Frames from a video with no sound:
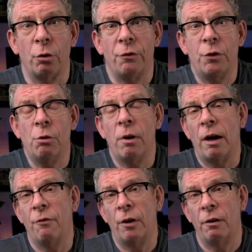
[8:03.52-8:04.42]
or if you
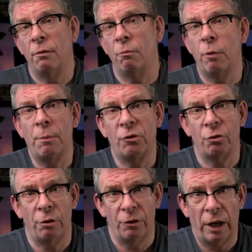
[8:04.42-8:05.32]
have a
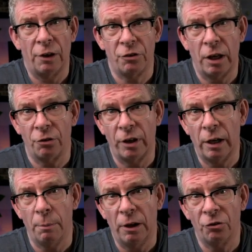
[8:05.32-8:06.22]
WMIS or a SDS
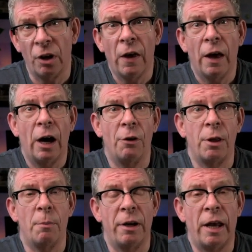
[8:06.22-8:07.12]
database, how
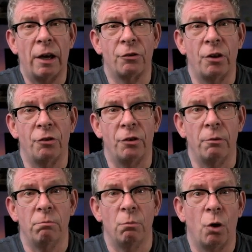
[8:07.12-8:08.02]
they might access
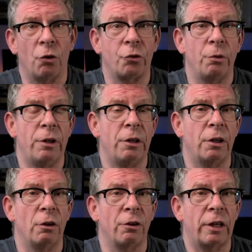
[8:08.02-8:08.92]
it. Also, you
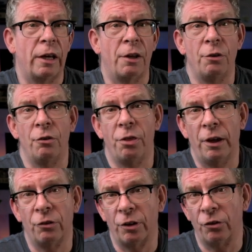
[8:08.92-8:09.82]
can look at other
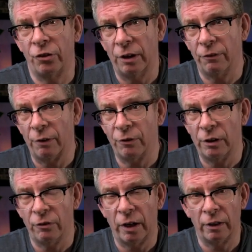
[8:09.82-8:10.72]
things like safe
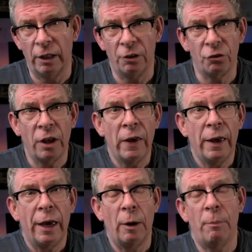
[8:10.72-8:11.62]
lifting techniques
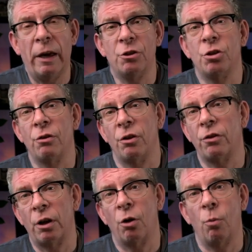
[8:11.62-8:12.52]
and make sure
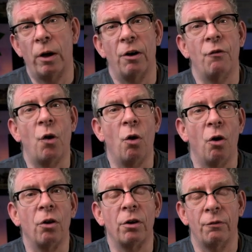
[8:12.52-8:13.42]
that they're aware of
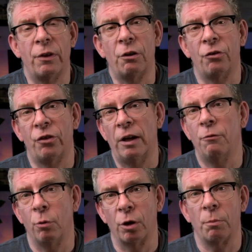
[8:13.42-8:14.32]
all of their
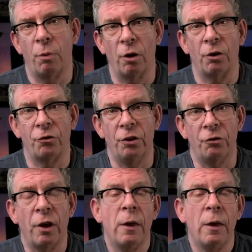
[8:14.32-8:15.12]
safe work policies